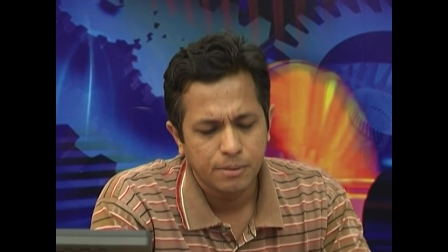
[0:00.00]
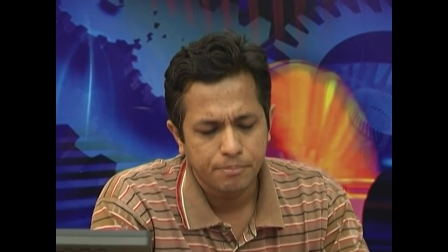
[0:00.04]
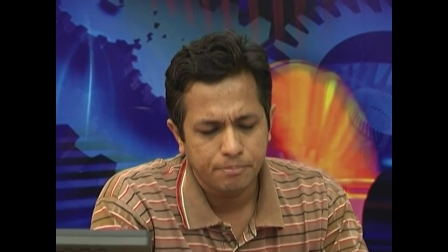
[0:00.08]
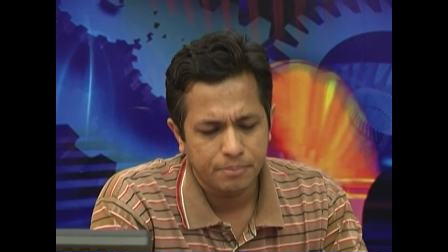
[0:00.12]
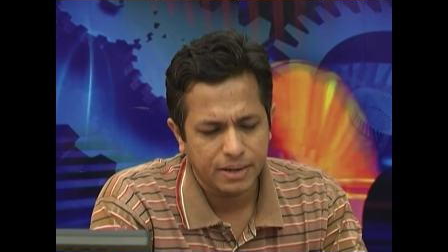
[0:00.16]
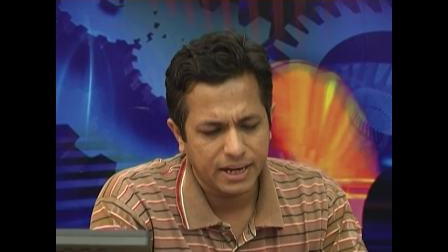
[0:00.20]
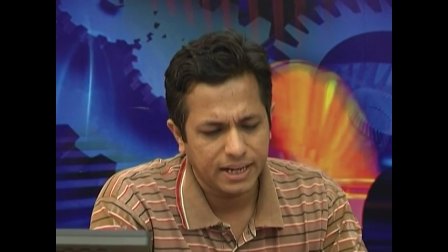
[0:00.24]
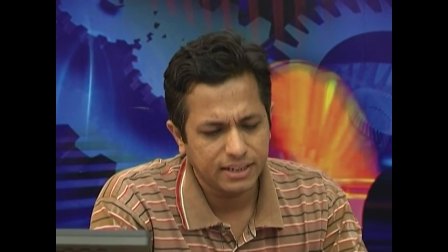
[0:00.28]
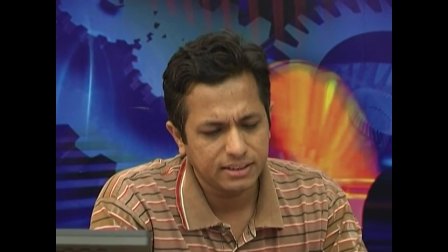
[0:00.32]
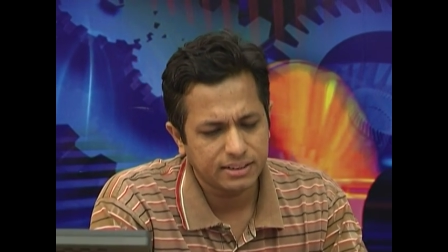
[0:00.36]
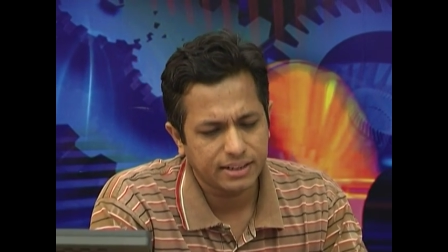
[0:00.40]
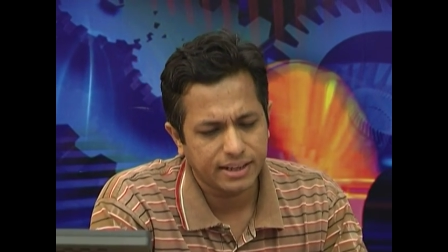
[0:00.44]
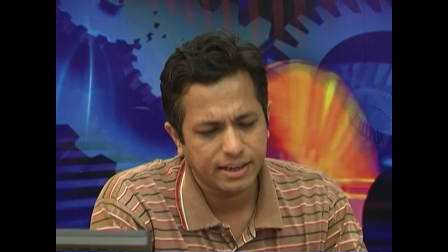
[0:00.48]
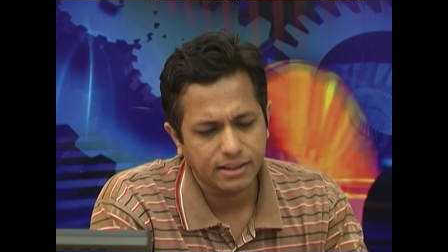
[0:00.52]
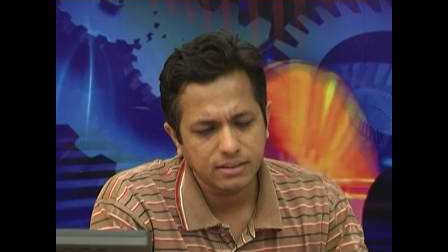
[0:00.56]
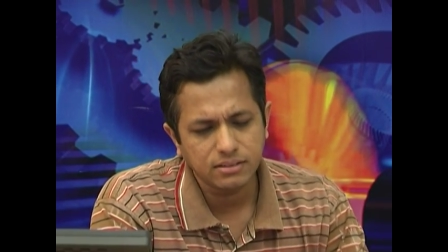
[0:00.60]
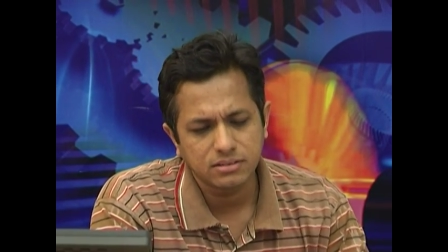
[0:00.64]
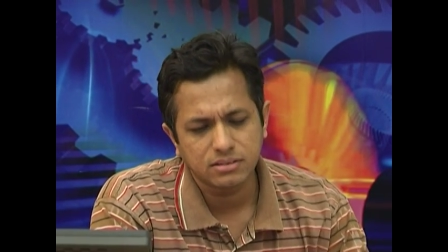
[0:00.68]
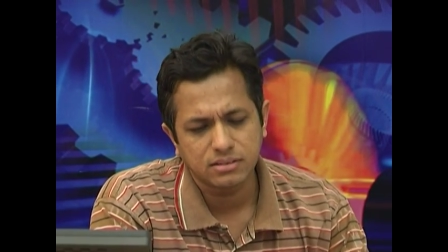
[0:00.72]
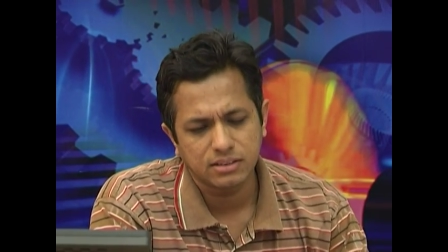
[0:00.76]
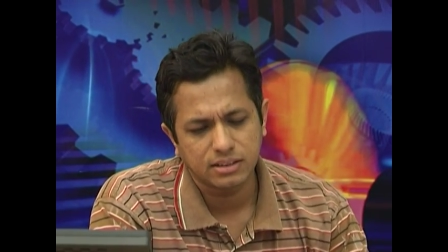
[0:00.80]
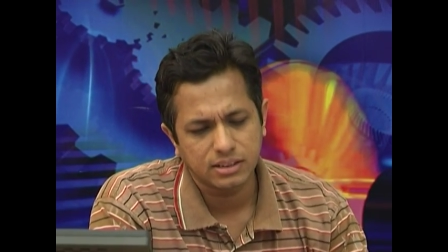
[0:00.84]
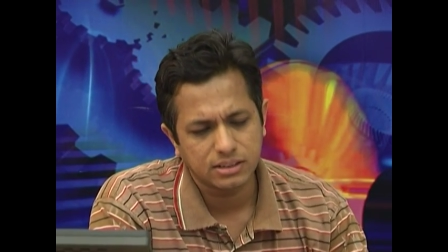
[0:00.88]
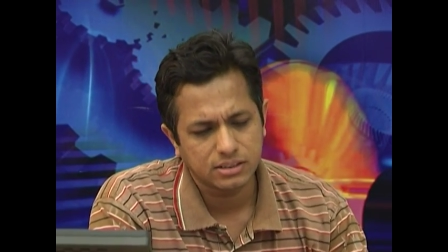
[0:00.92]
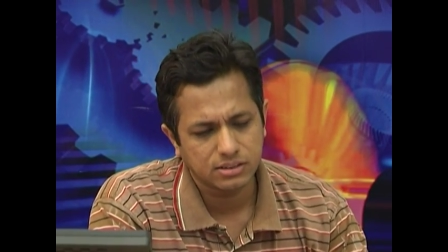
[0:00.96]
plain
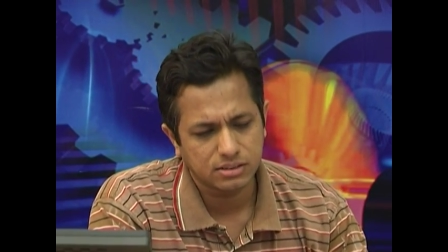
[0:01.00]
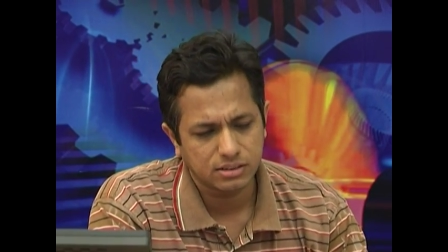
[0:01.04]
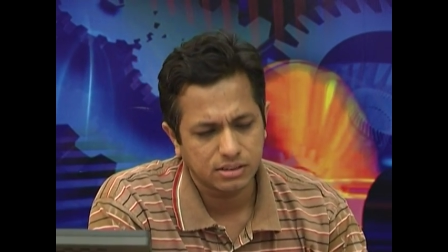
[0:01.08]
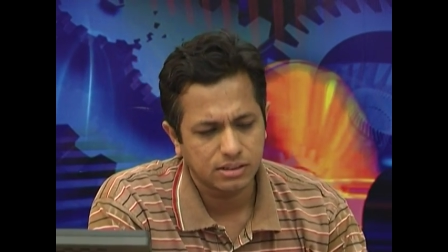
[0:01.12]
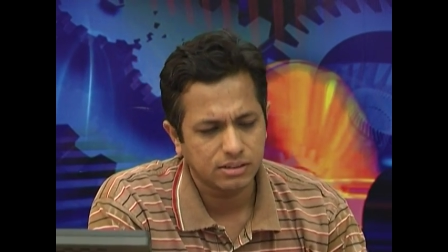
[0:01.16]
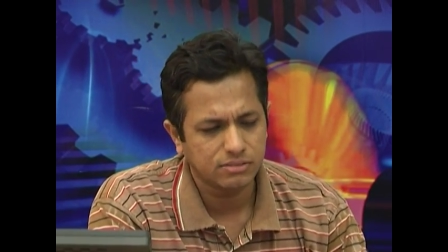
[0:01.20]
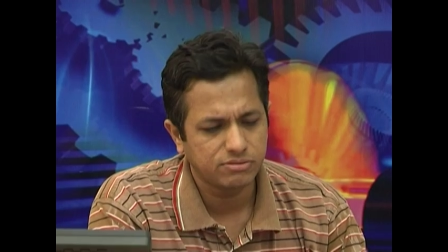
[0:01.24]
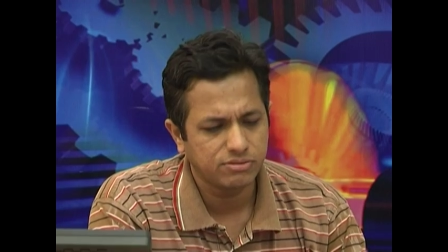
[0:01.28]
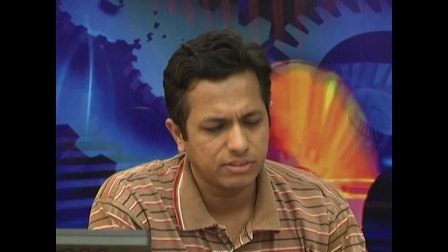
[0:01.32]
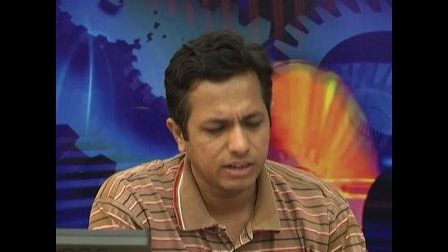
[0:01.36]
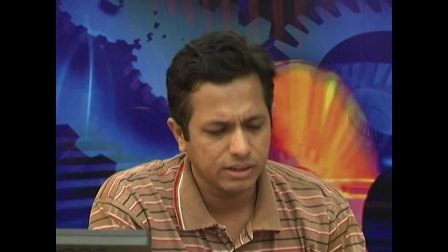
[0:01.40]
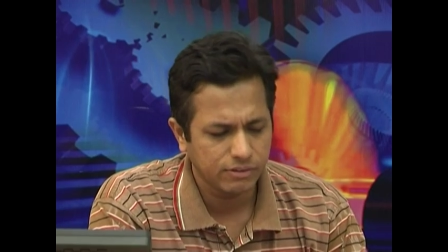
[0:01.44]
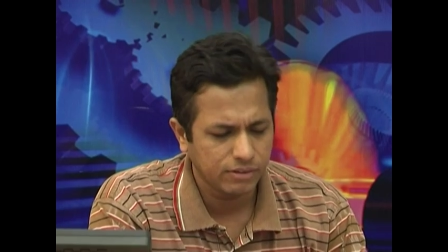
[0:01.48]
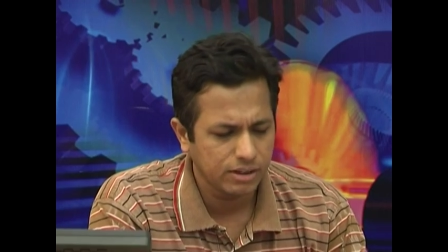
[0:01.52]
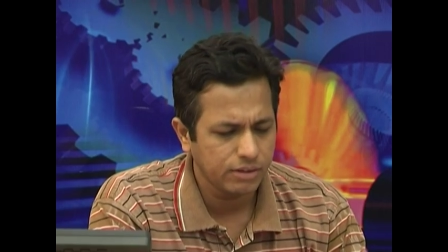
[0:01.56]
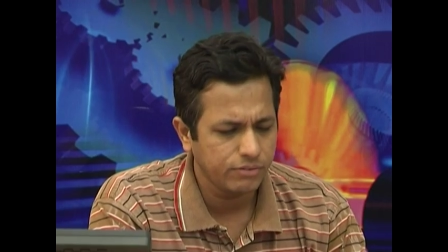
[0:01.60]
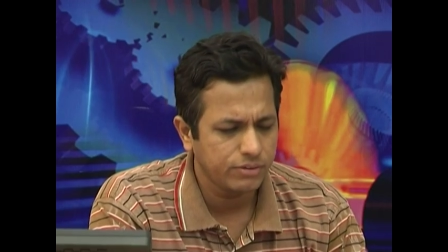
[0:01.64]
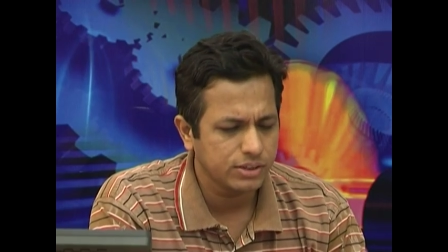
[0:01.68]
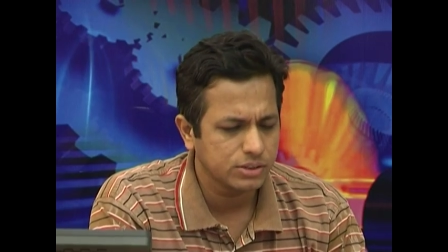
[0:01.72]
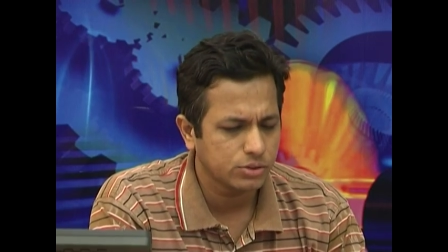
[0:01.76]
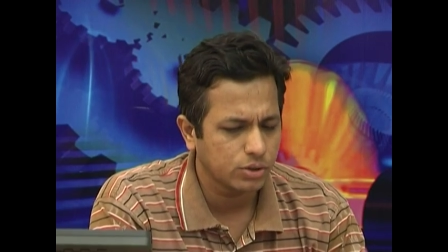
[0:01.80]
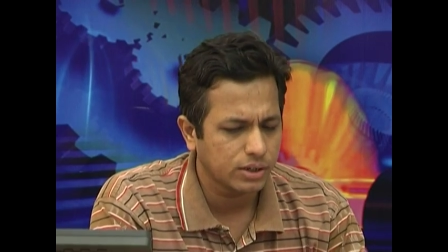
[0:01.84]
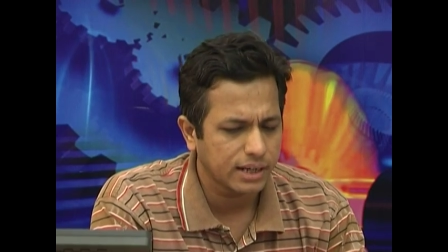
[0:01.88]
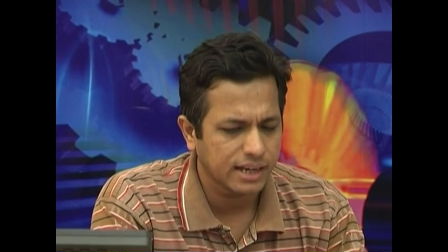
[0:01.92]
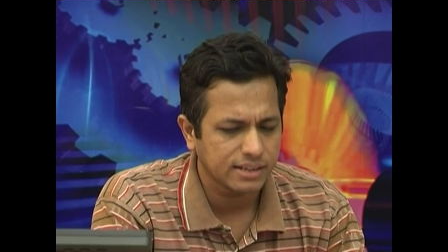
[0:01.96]
text, it's, if, even if it
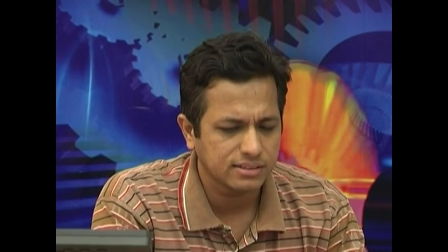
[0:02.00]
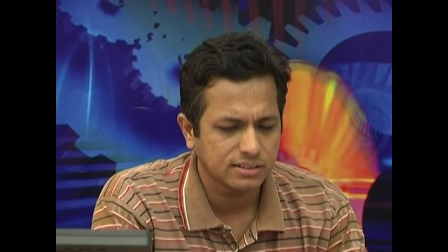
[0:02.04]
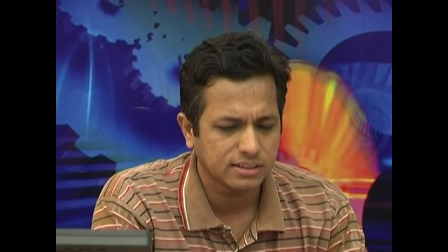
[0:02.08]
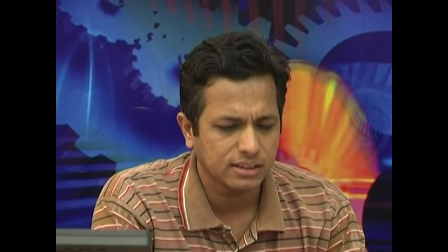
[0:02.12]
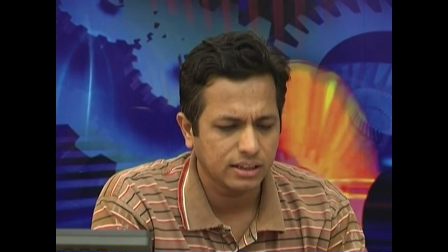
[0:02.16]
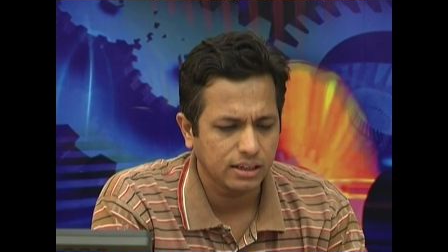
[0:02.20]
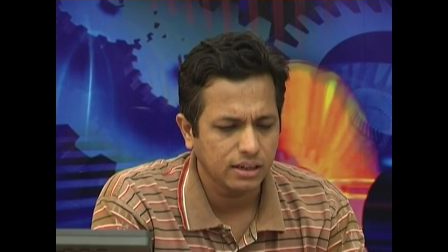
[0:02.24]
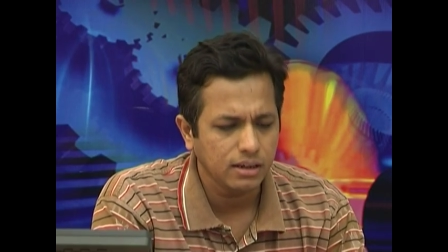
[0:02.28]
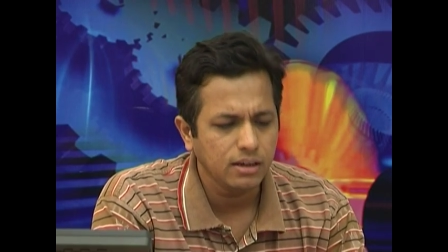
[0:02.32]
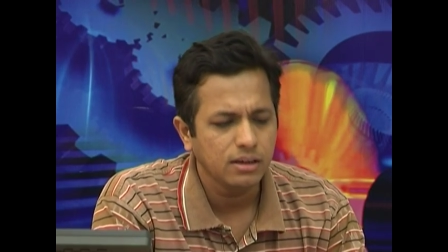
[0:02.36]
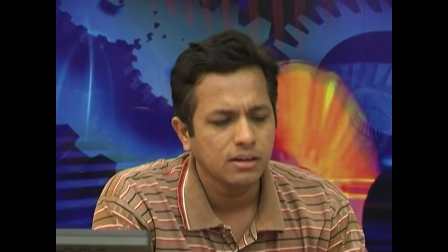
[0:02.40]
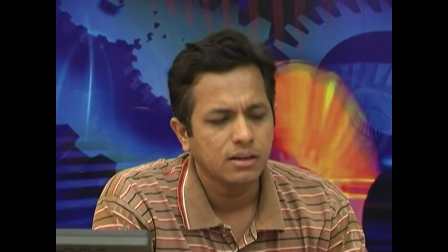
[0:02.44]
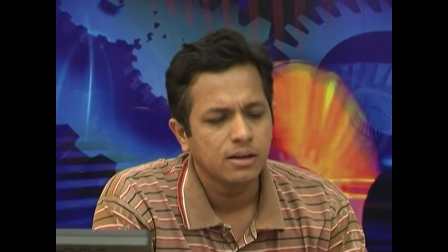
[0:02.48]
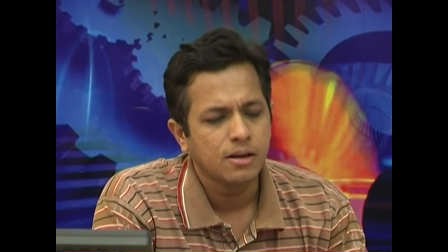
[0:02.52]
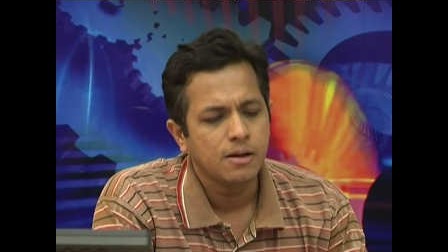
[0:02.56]
is not ASCII.